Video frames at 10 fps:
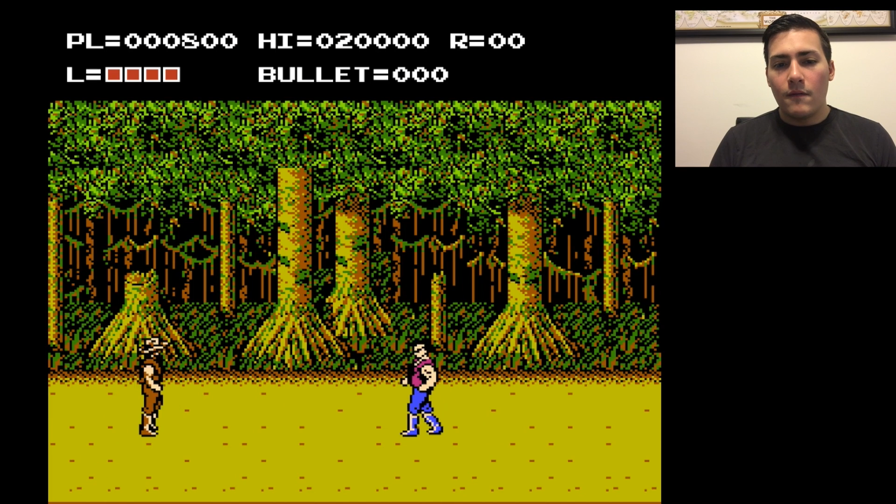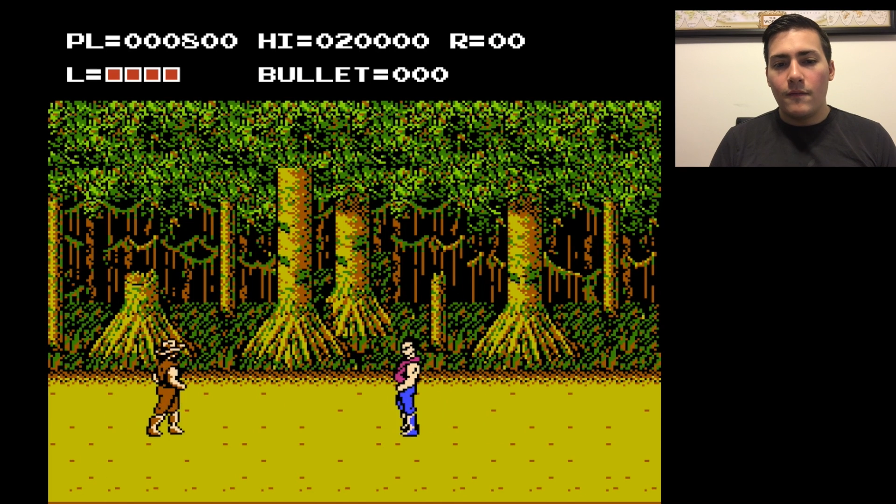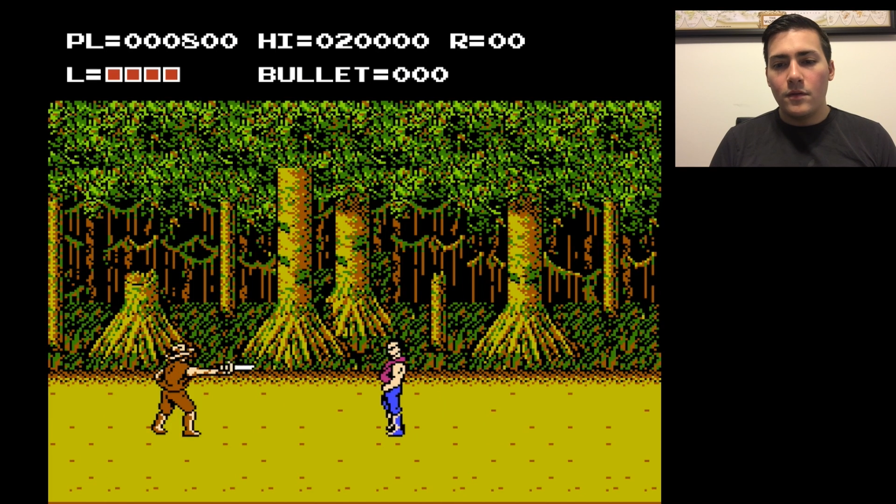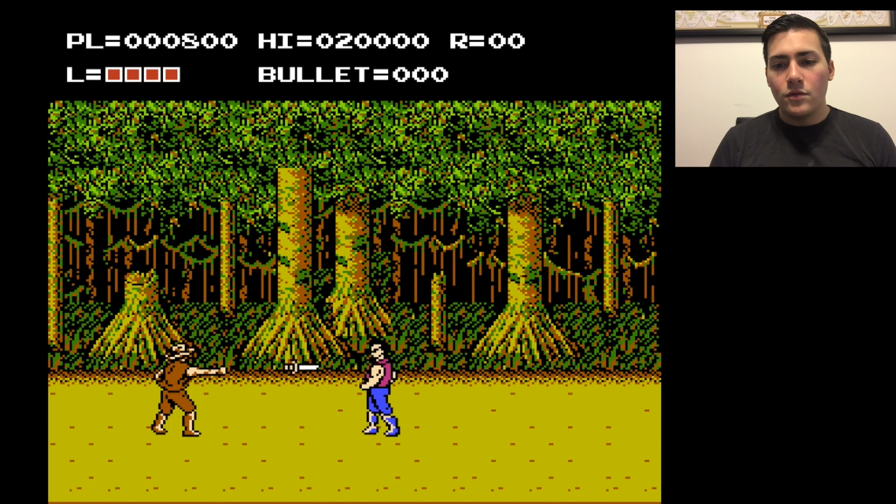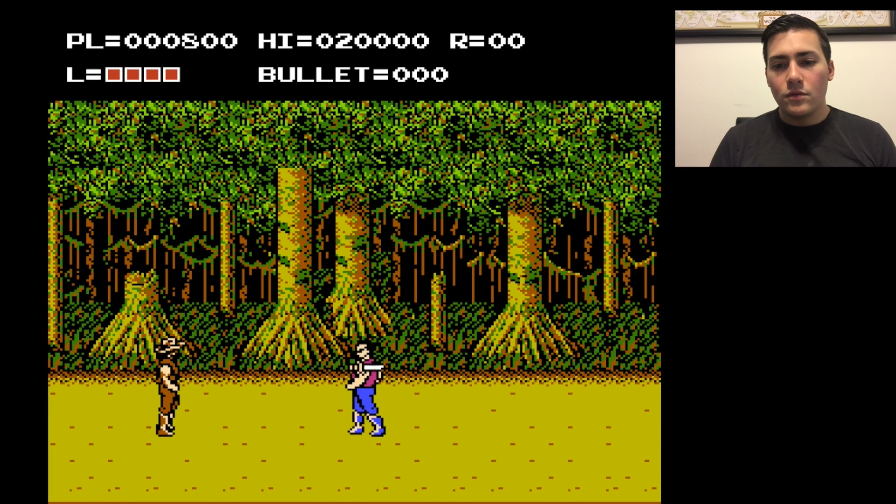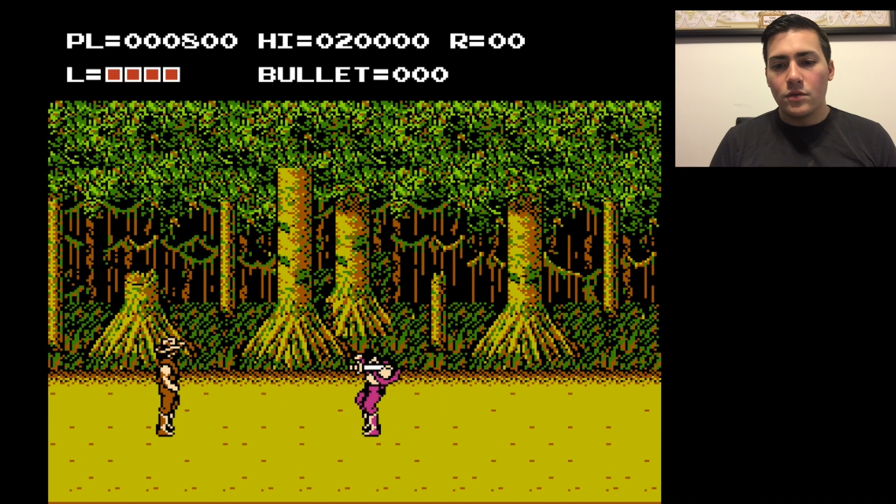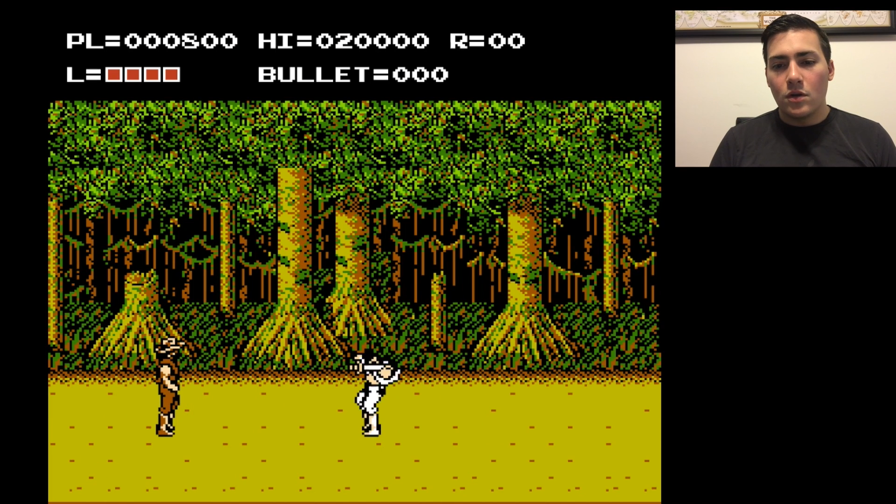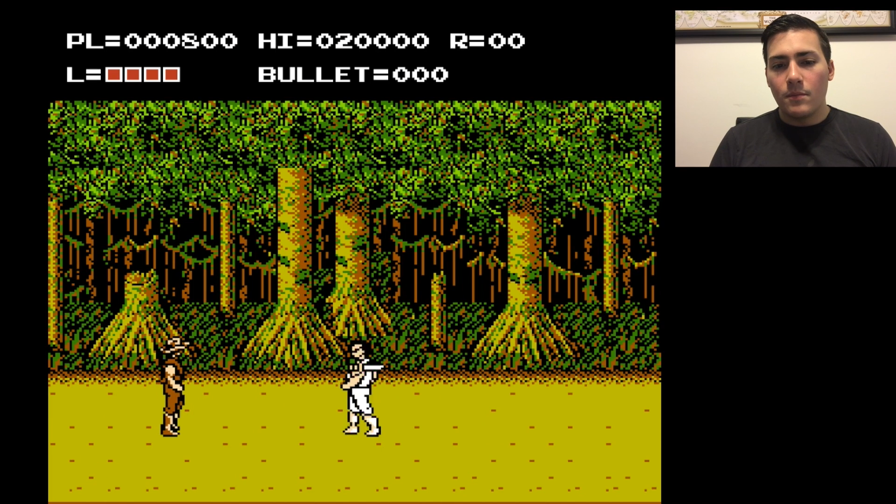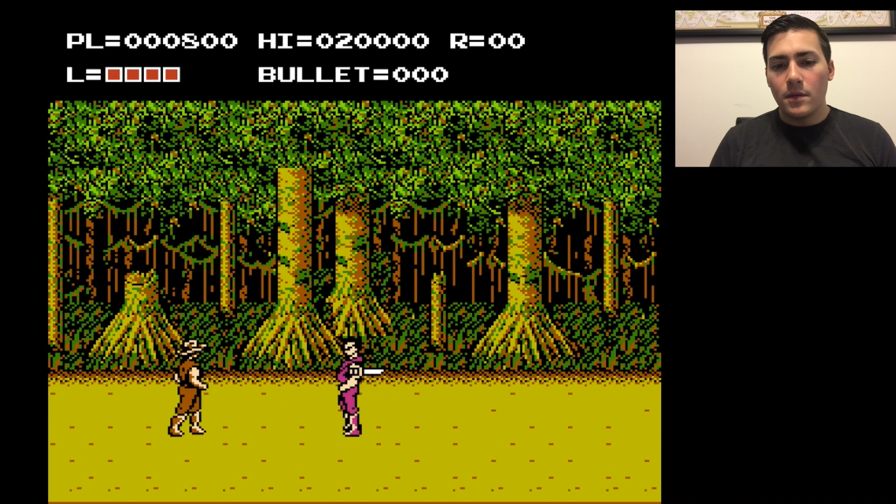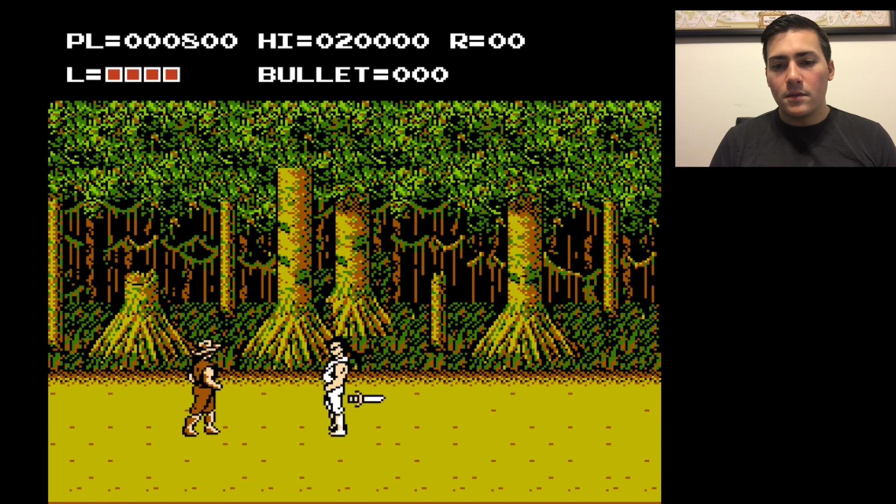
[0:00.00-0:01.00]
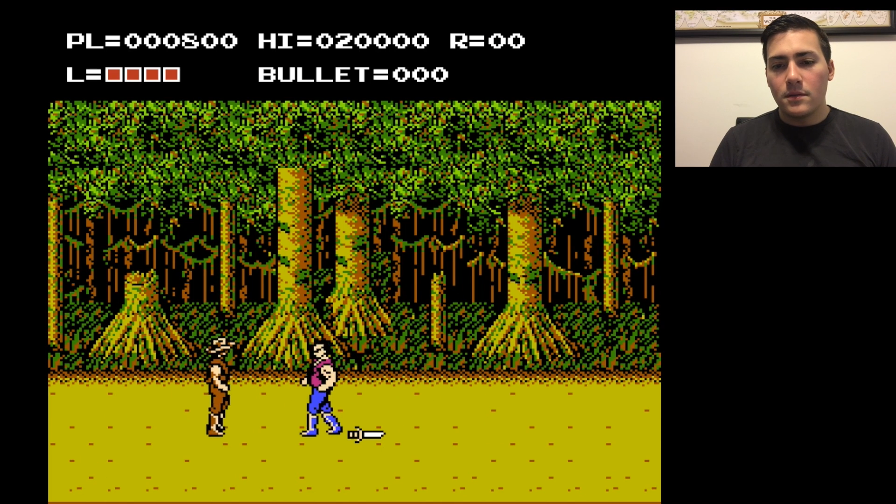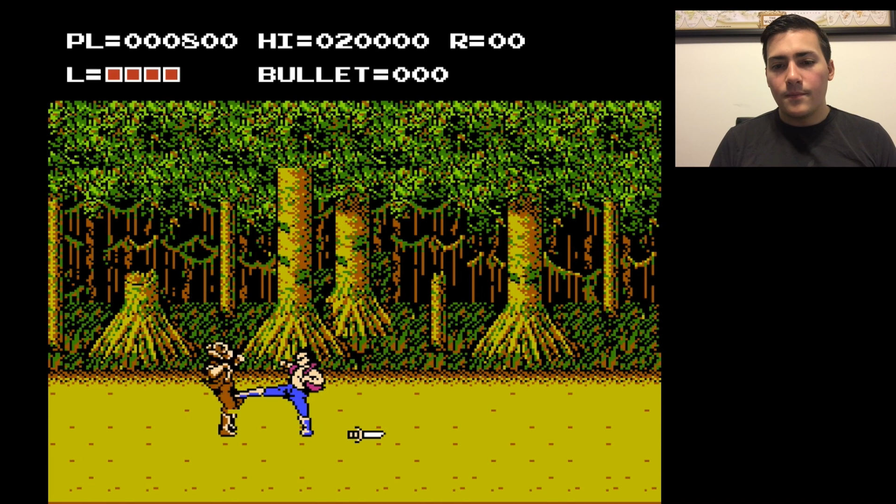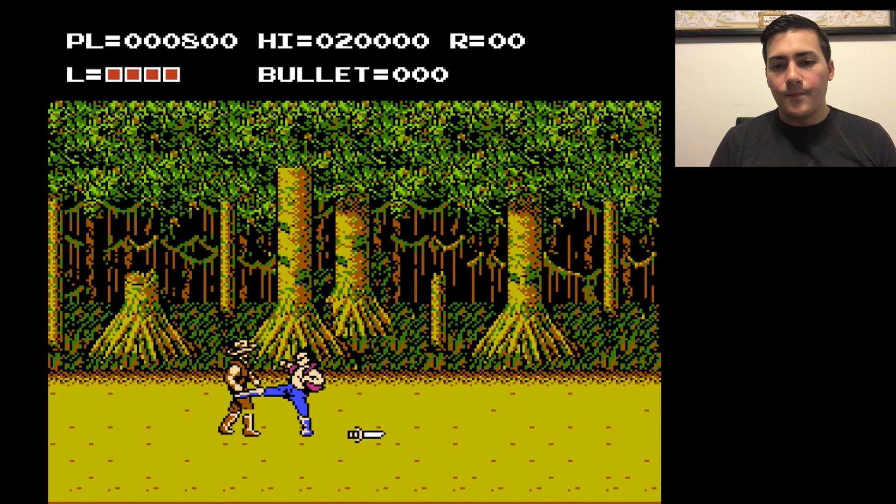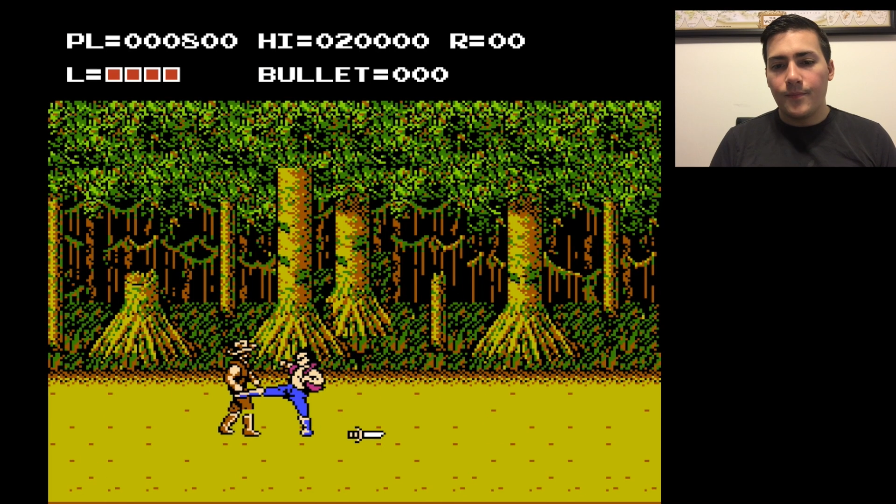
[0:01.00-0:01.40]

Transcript: future installments.